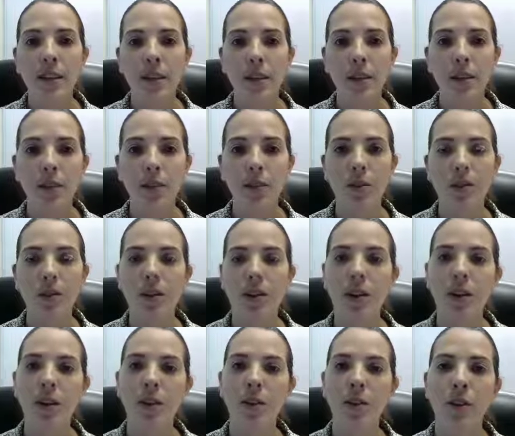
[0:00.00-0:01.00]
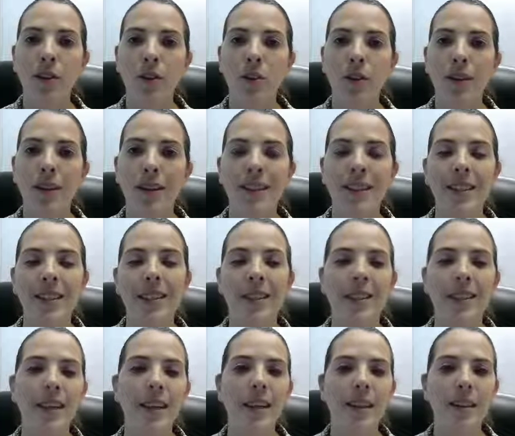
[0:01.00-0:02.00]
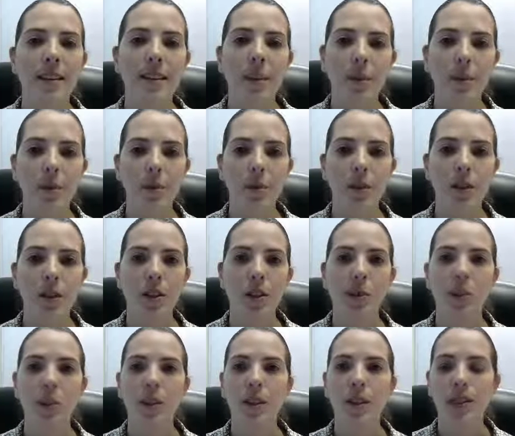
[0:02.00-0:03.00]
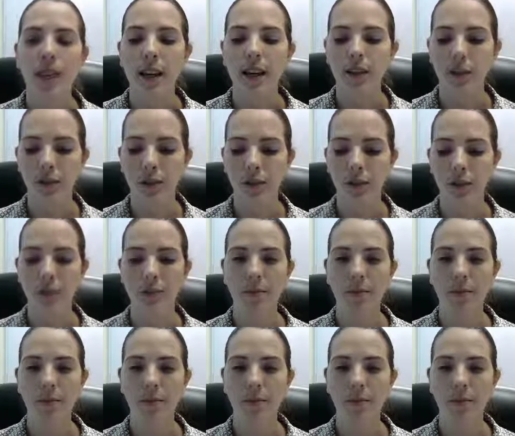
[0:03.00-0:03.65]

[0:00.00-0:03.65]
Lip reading: codes that correspond to data that we wish to print out.